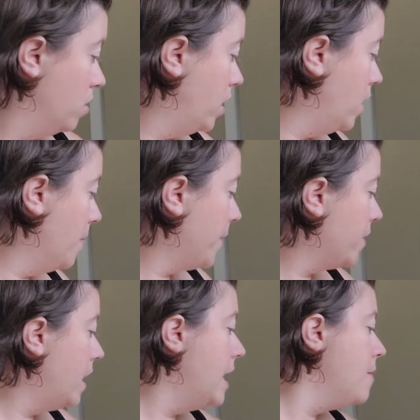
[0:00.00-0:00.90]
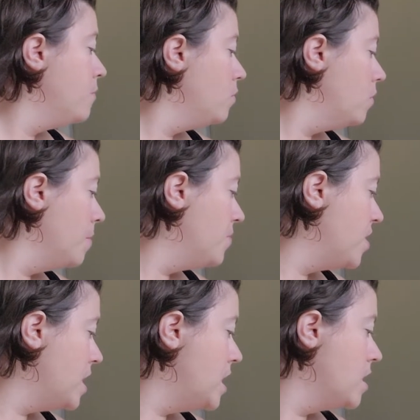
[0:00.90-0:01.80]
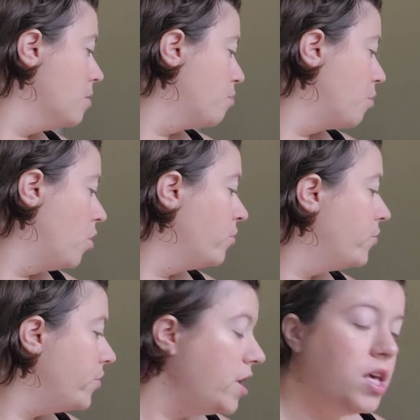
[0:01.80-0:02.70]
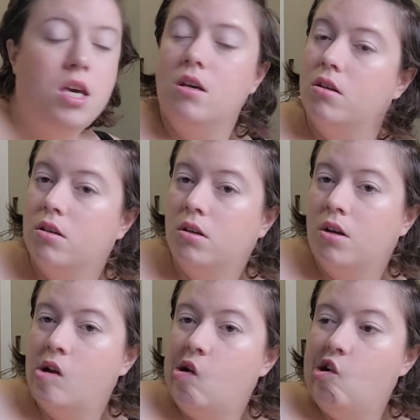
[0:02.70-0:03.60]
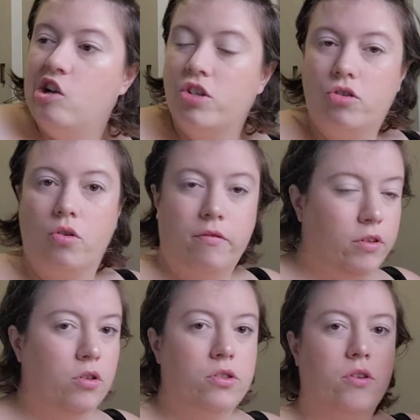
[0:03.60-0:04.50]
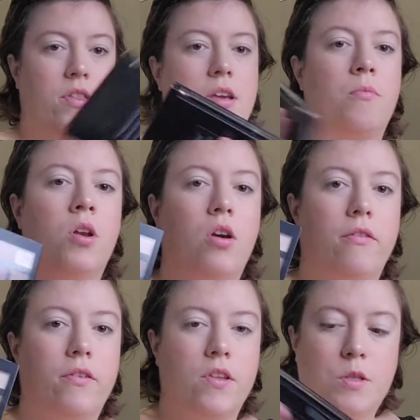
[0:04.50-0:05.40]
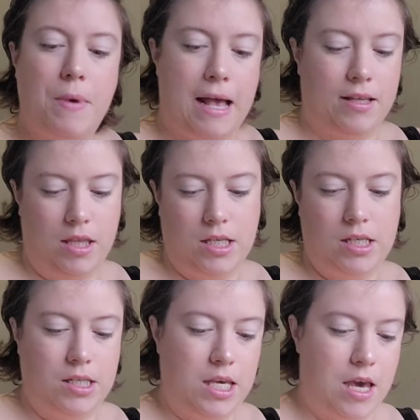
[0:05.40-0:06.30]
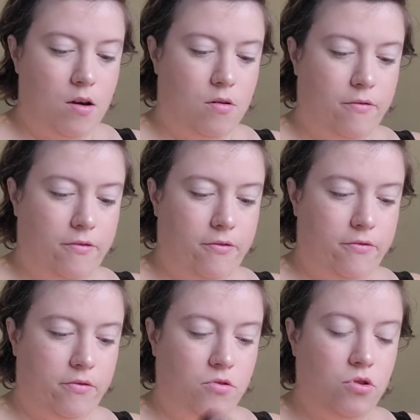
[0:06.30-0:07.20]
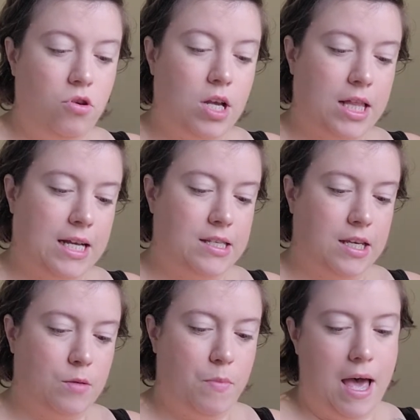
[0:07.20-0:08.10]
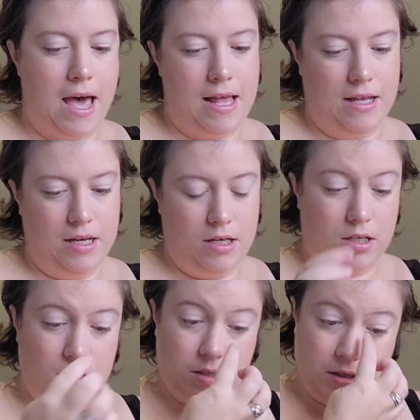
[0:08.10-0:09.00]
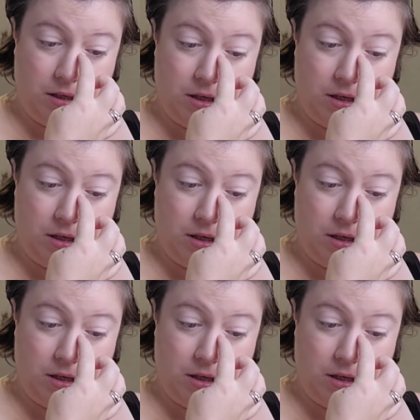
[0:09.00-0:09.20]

Yep, I'm thinking a bronzy sort of look, so I think I'm going to go for this palette. This is the e.l.f. New Classics palette.